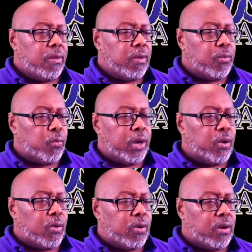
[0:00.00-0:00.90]
We
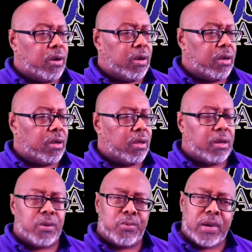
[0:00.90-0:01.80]
gonna
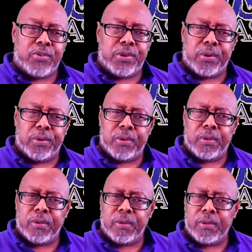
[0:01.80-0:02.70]
arrest you.
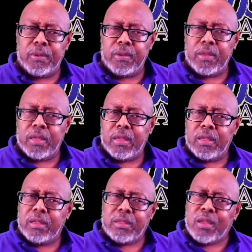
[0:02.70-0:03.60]

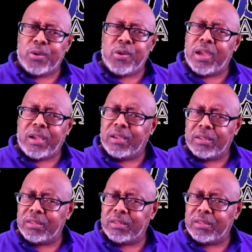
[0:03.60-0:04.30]
No, you ain't.